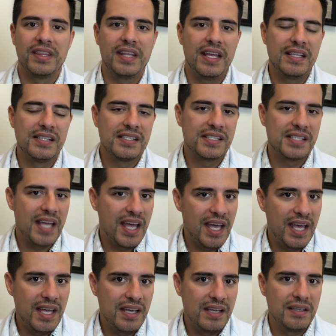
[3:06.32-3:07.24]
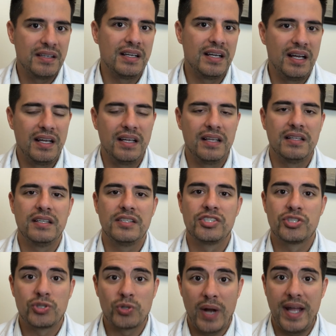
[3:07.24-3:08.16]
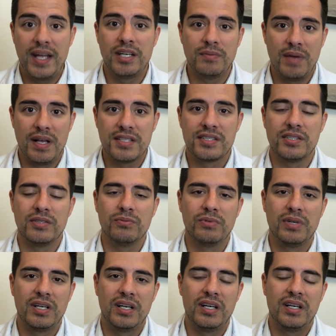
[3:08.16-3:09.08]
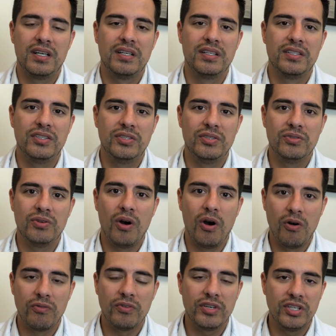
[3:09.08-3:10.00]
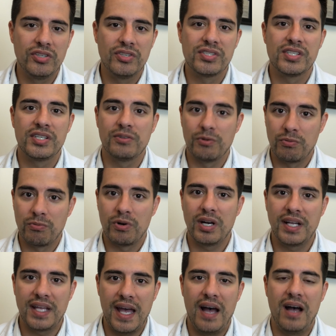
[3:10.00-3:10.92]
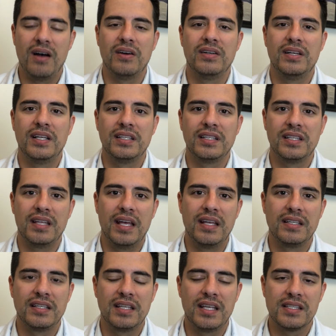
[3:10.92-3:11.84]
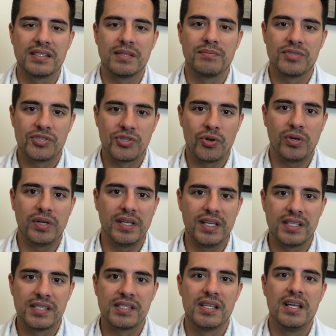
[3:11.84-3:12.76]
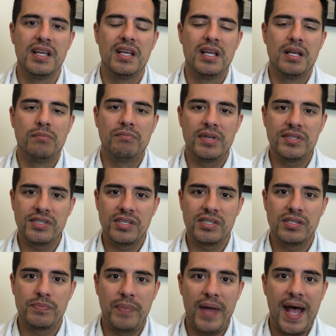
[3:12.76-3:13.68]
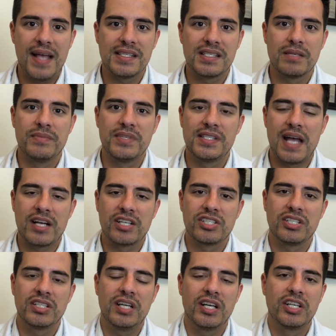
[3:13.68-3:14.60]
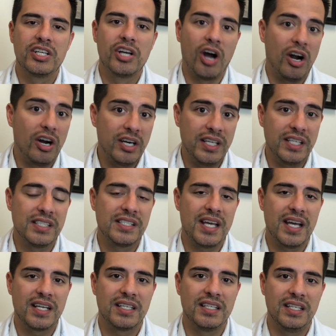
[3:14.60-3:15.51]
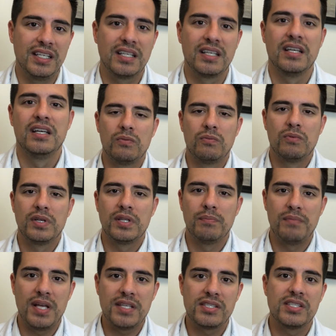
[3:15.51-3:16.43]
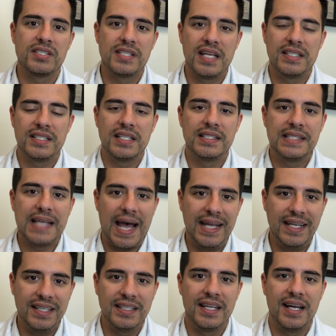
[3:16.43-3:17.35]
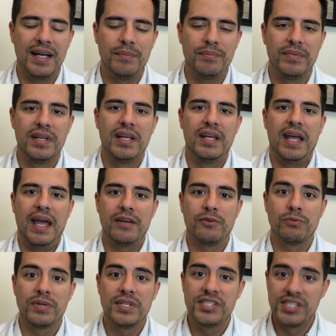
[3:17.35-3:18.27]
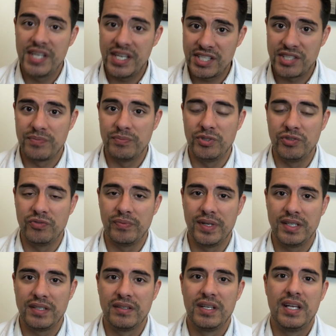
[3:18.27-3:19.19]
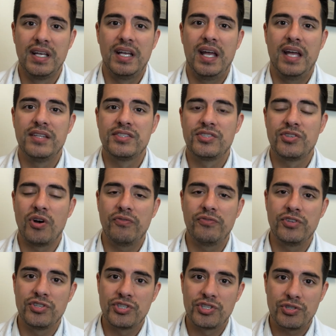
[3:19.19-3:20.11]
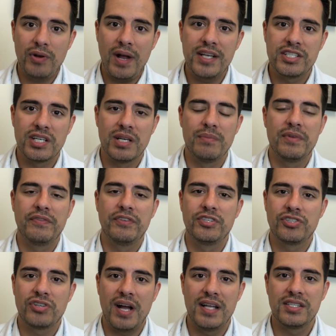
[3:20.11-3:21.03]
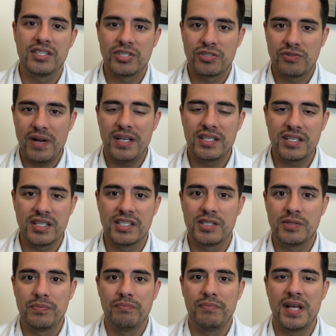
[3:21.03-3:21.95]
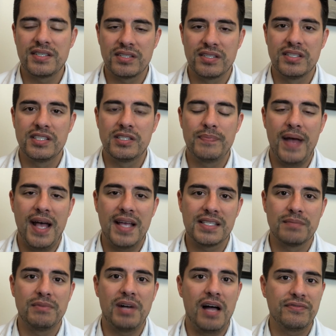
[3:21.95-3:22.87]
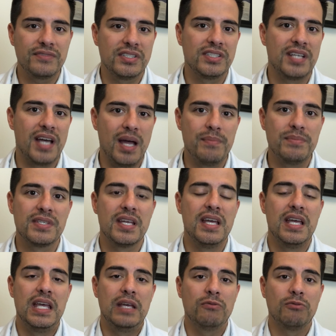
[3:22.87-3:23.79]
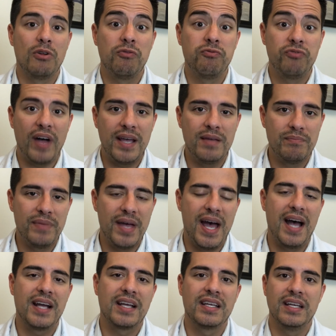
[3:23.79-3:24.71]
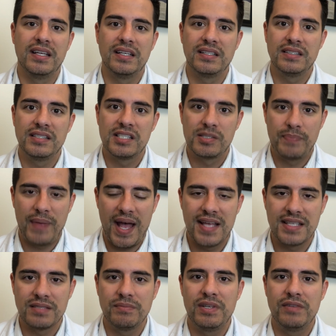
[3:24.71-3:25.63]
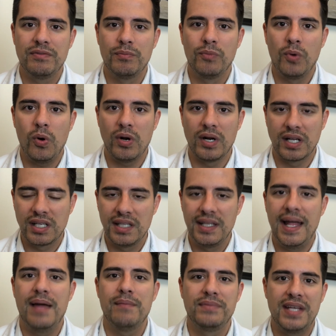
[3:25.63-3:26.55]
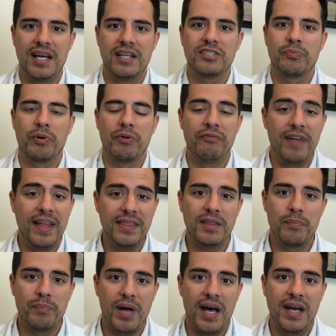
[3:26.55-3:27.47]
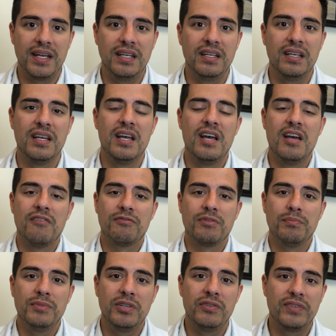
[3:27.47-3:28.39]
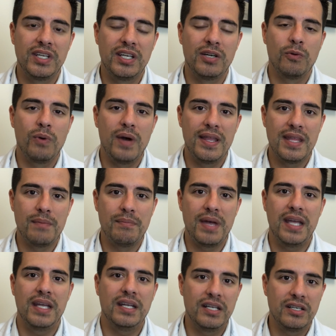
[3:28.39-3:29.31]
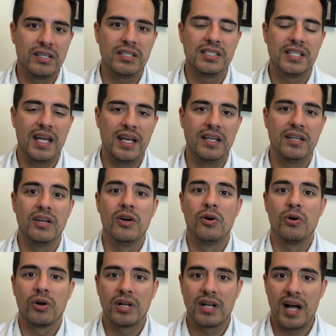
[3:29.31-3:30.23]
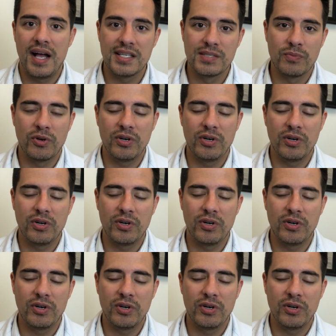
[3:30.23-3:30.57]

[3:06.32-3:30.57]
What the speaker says: than, say, a strained muscle where you overuse it or work out and get some soreness. Muscle spasm is actually a guarding technique where the muscles tend to tighten up and resist movement. And so if you stretch them, if you try and stretch a muscle in spasm, oftentimes it will fight back and spasm even more and clamp down to prevent the body from moving in a way that may irritate or cause more